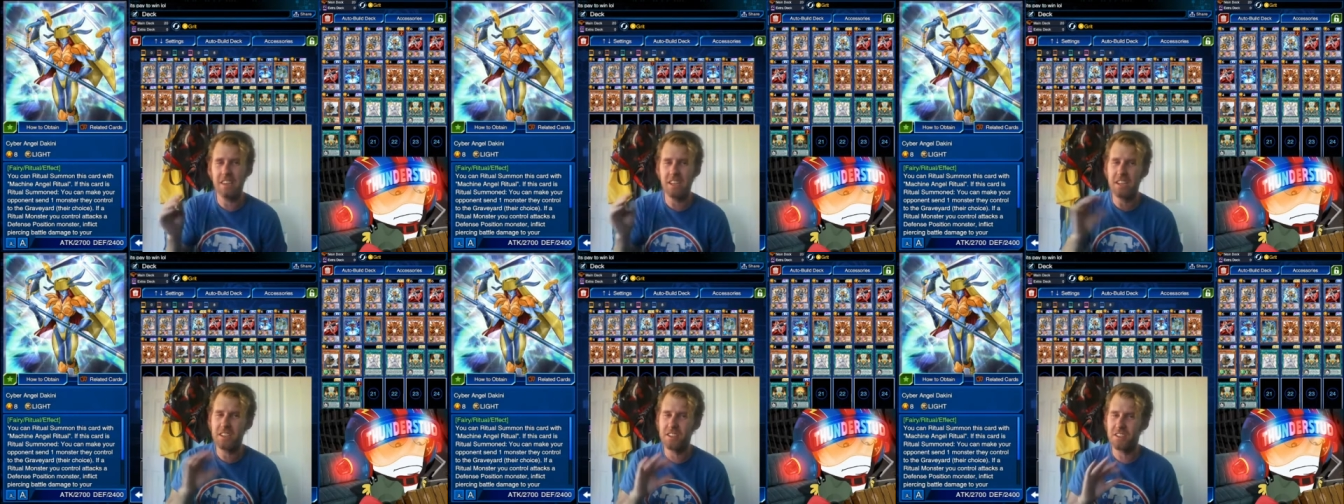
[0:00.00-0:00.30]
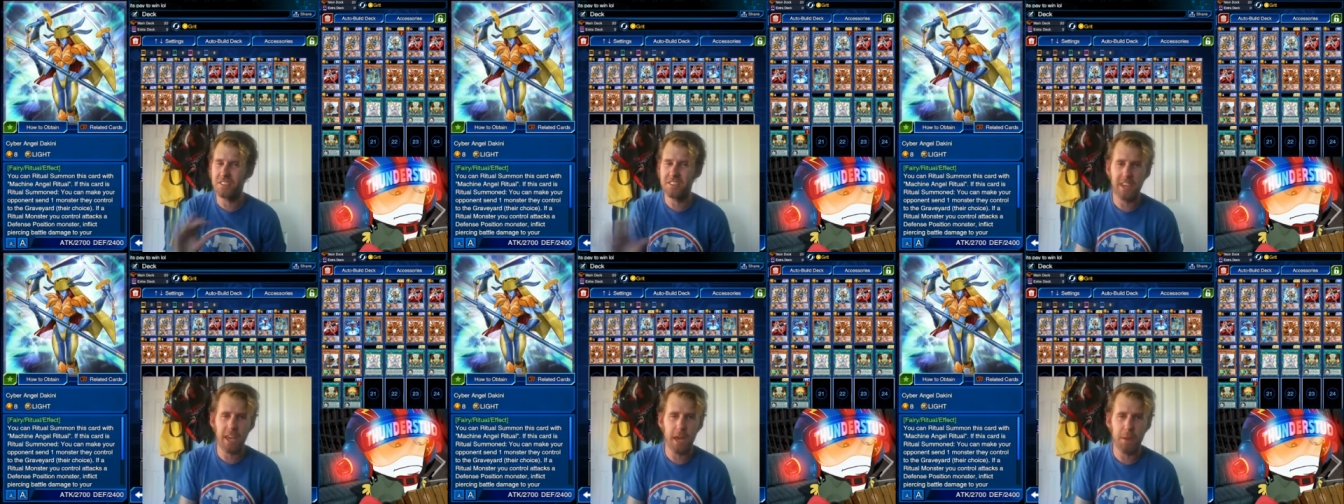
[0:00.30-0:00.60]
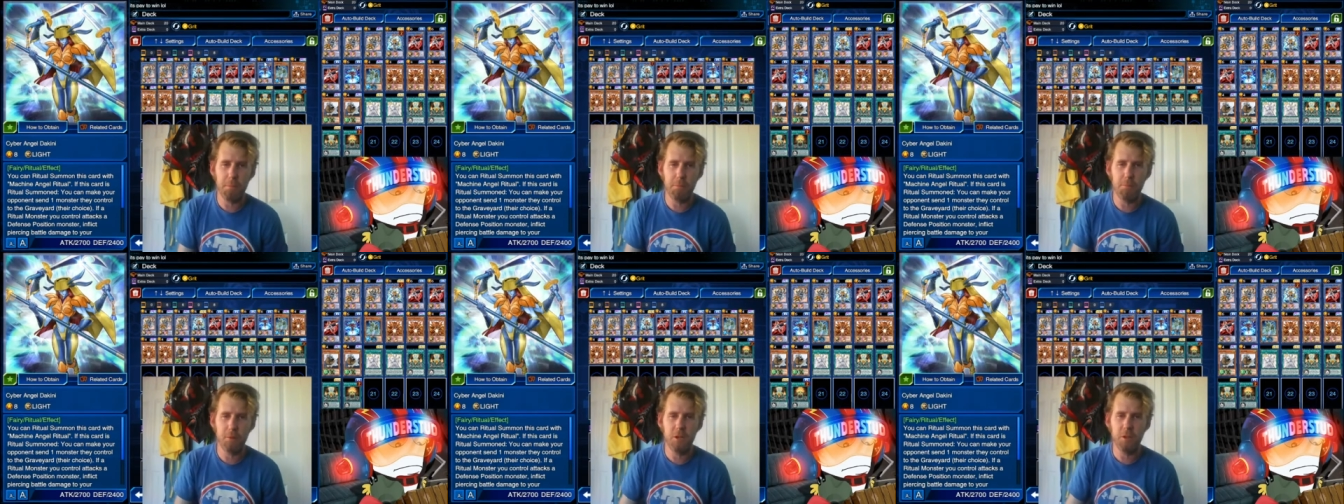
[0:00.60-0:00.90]
They just
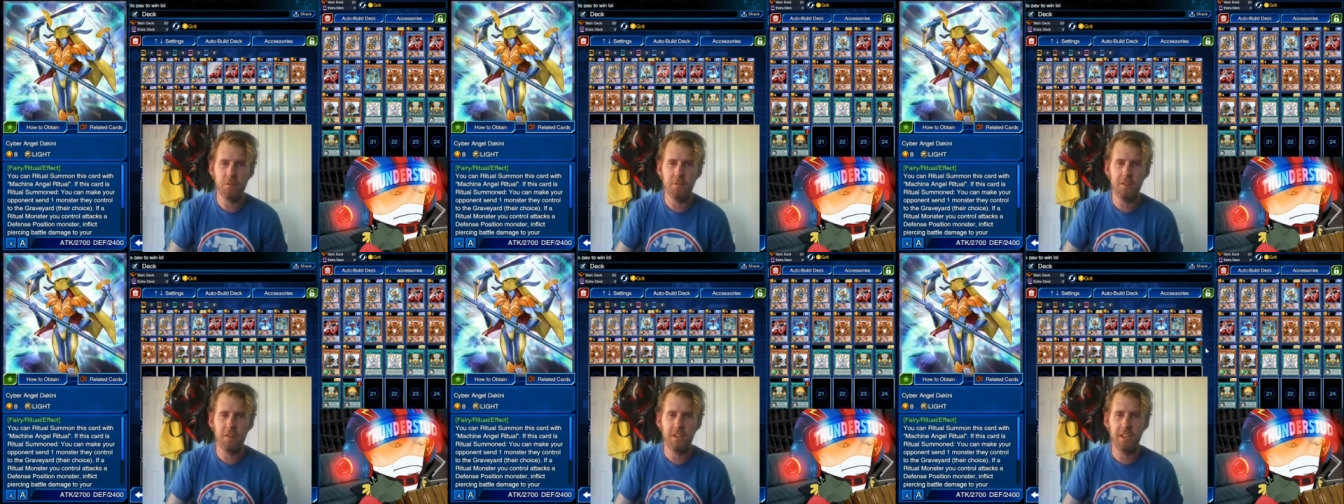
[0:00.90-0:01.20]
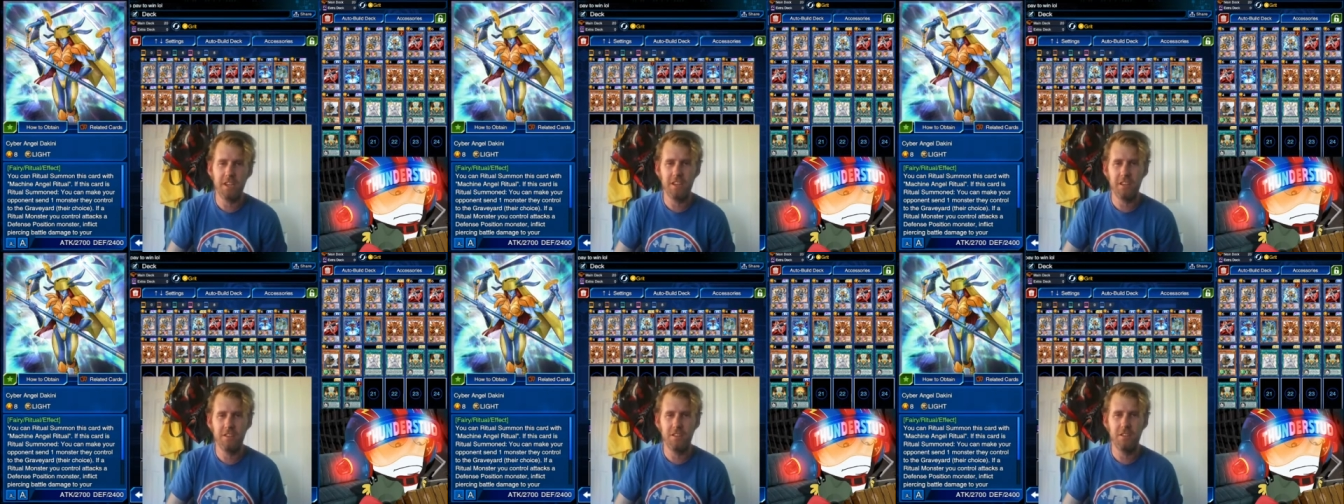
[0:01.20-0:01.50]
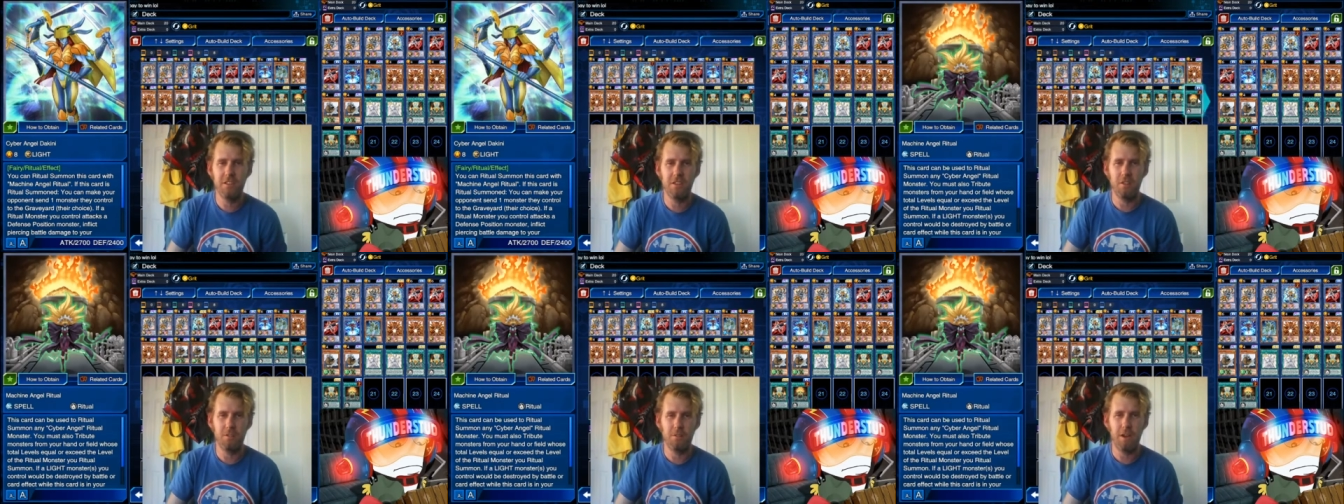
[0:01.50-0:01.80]
kept nerfing it
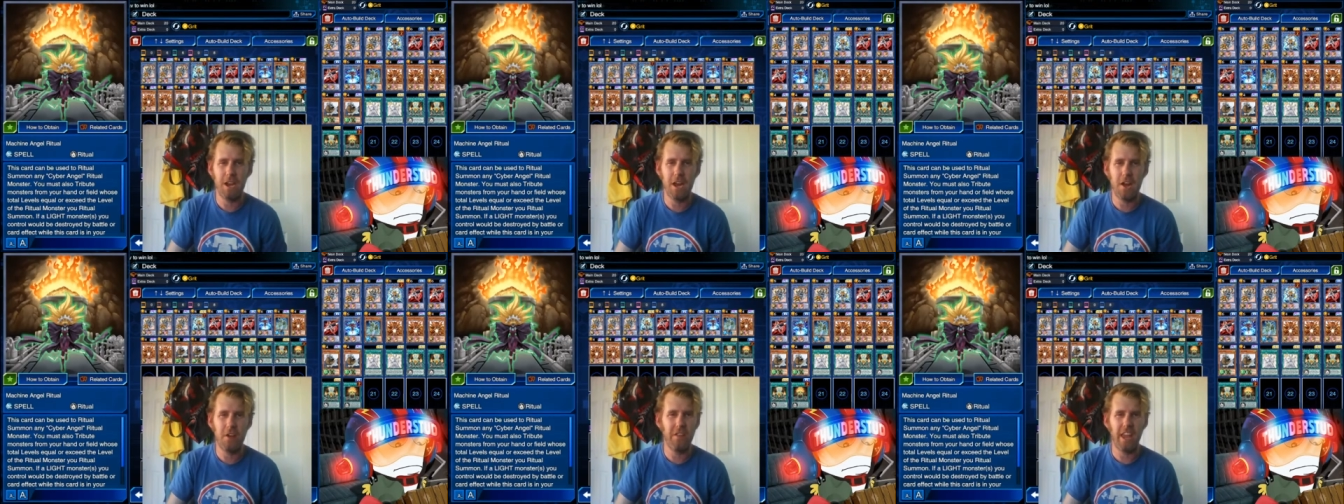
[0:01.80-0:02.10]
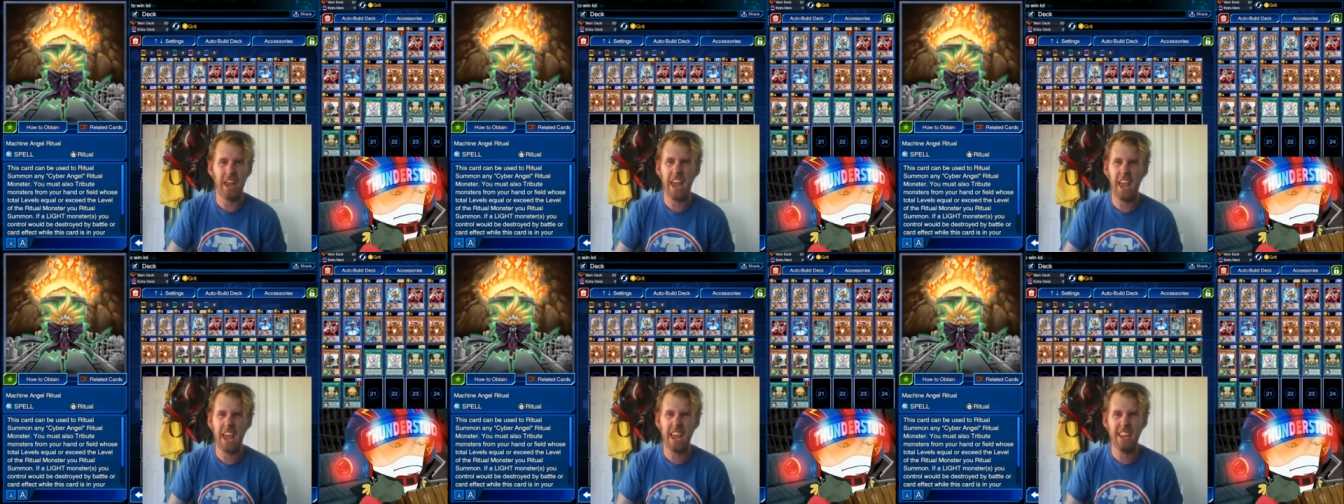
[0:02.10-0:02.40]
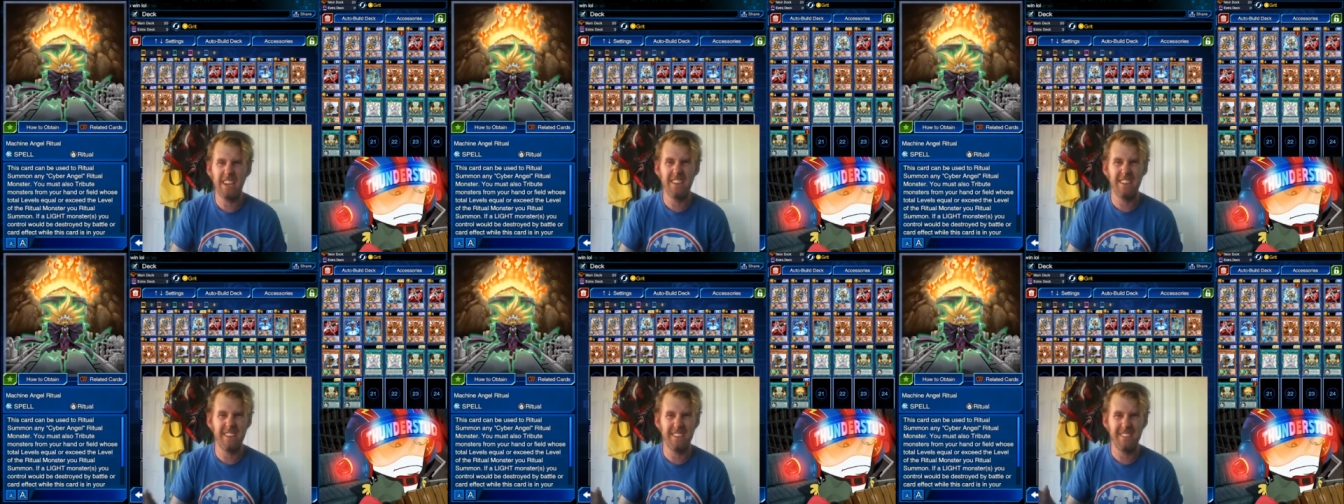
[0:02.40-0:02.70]
into the ground. They
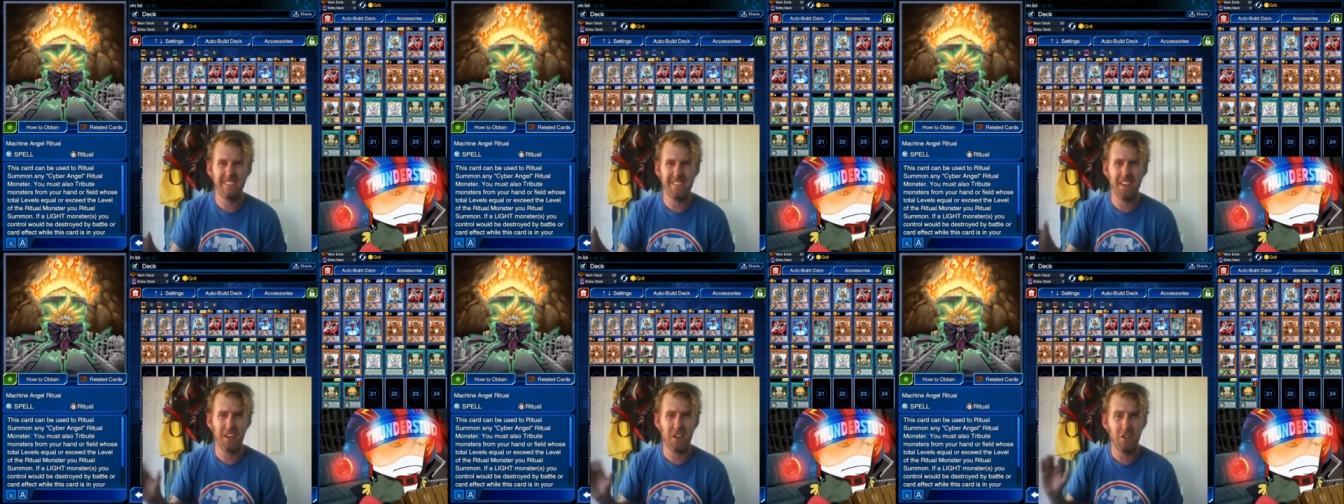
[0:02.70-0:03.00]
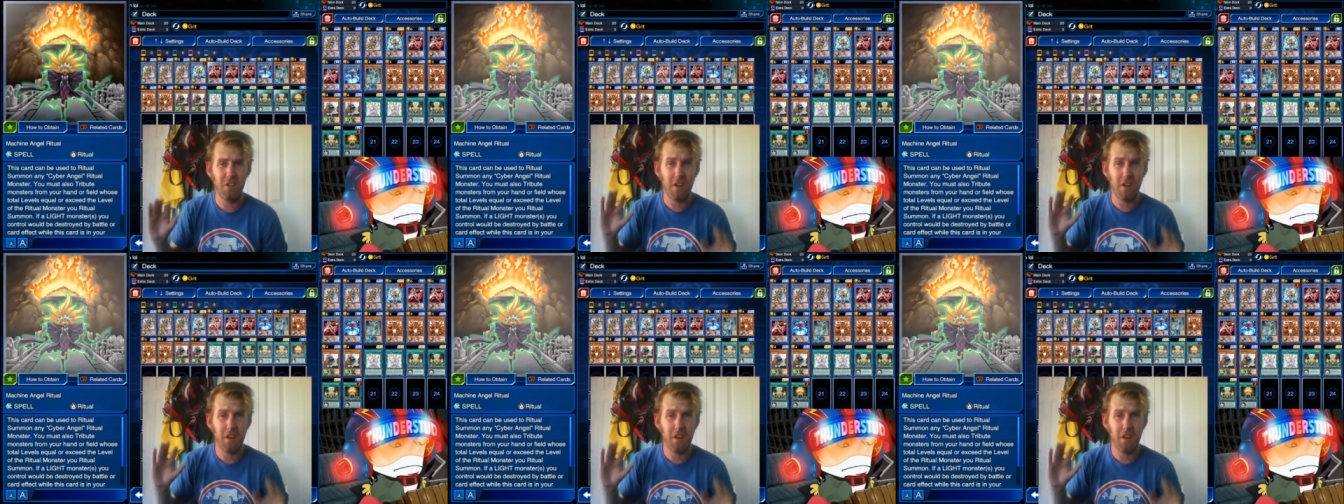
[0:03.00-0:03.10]
hated this deck.